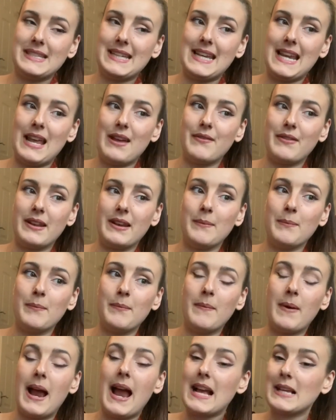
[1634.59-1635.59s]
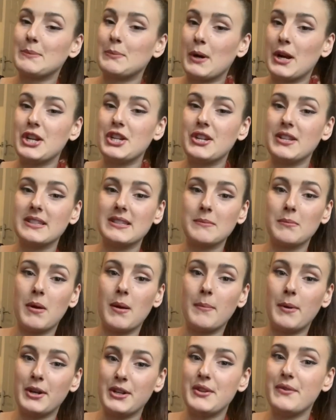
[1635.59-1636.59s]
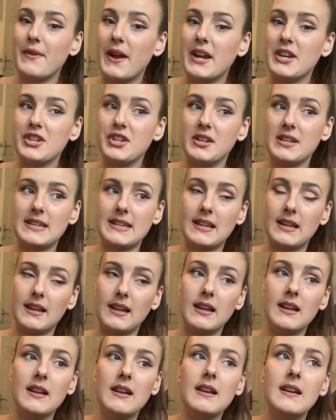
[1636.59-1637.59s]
to live and my aspirations and my motivation to